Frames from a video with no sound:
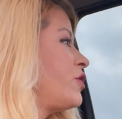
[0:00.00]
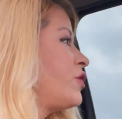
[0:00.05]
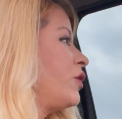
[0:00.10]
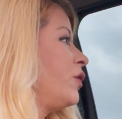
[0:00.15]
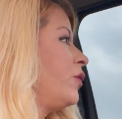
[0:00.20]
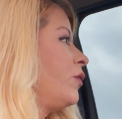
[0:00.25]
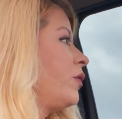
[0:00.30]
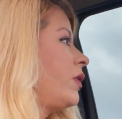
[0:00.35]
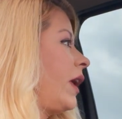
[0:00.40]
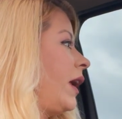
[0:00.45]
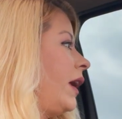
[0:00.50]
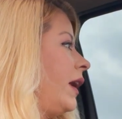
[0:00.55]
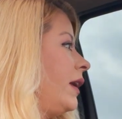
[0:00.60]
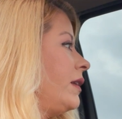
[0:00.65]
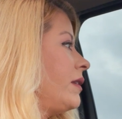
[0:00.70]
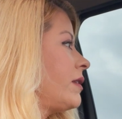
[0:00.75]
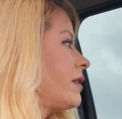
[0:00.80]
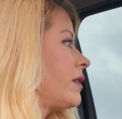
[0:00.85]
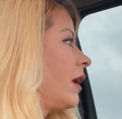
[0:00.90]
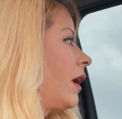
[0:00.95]
two
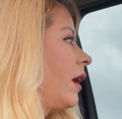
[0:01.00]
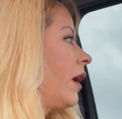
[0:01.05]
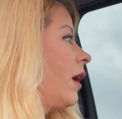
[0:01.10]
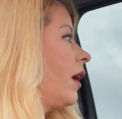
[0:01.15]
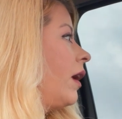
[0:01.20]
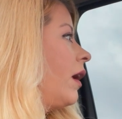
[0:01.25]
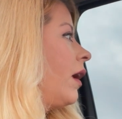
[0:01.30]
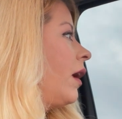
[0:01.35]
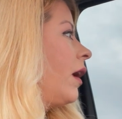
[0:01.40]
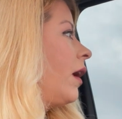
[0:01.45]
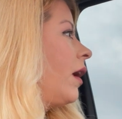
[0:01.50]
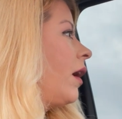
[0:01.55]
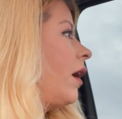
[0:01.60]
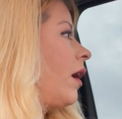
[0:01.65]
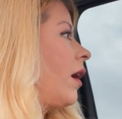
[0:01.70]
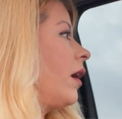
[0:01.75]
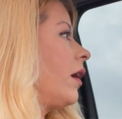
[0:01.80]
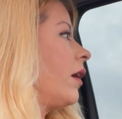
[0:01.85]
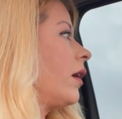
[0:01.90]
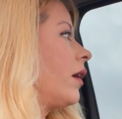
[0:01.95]
lanes.
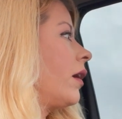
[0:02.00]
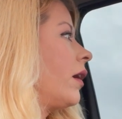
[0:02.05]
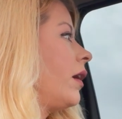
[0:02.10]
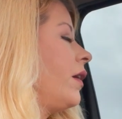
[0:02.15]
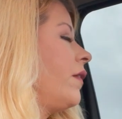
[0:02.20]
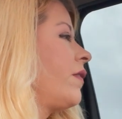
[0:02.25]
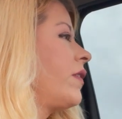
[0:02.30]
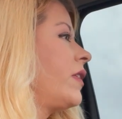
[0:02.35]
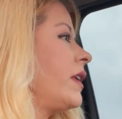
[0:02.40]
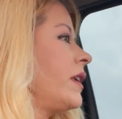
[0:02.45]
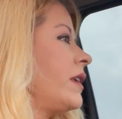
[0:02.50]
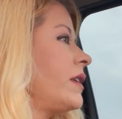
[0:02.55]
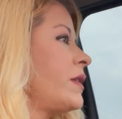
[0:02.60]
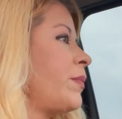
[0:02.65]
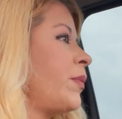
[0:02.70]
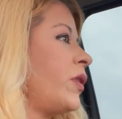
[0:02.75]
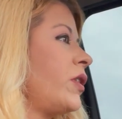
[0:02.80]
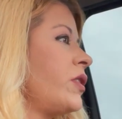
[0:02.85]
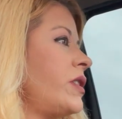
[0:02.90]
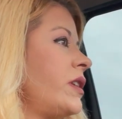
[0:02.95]
If this
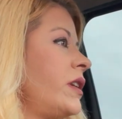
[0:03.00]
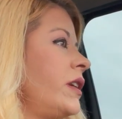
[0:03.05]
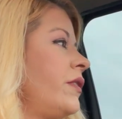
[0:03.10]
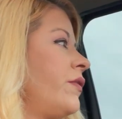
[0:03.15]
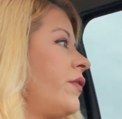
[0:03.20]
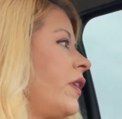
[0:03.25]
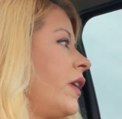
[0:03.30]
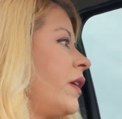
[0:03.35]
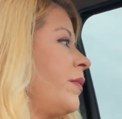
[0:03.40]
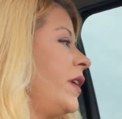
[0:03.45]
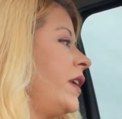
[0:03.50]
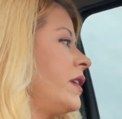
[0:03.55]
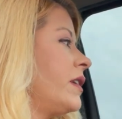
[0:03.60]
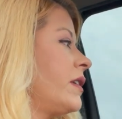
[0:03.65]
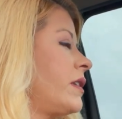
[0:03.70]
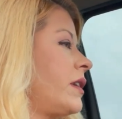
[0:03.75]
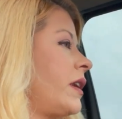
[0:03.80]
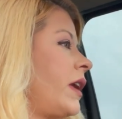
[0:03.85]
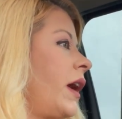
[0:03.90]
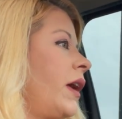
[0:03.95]
person in front of me
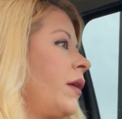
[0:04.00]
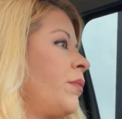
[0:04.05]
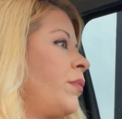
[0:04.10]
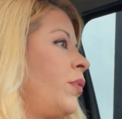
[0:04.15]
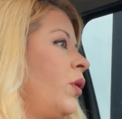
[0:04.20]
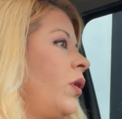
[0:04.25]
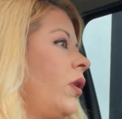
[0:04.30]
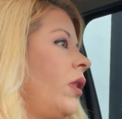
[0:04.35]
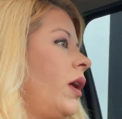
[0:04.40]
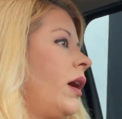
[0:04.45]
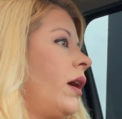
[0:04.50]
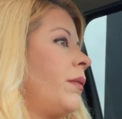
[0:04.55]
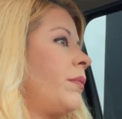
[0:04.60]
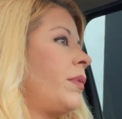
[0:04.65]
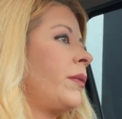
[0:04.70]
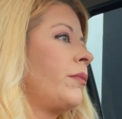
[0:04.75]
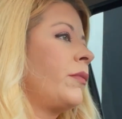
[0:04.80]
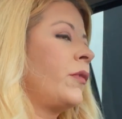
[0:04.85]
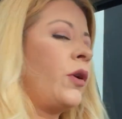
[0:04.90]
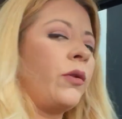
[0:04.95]
does not pull up,
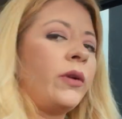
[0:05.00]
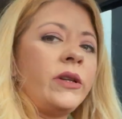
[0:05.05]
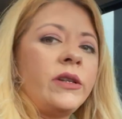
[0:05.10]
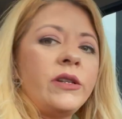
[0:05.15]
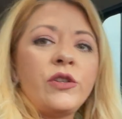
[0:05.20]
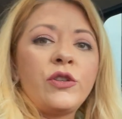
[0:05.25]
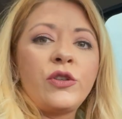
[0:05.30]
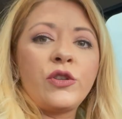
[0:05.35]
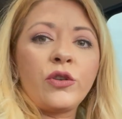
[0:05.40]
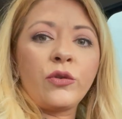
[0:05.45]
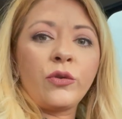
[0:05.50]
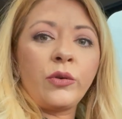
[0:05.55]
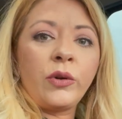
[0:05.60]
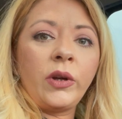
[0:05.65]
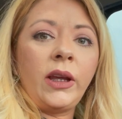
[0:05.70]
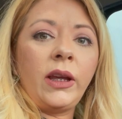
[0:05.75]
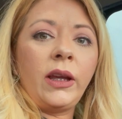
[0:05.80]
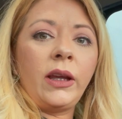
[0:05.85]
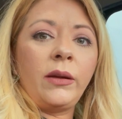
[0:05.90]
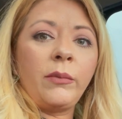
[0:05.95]
I'm going to
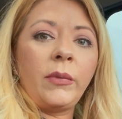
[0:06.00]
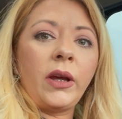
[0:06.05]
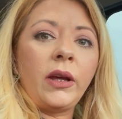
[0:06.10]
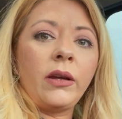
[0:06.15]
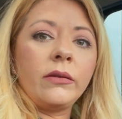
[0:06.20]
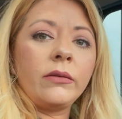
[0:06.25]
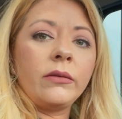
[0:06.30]
scream.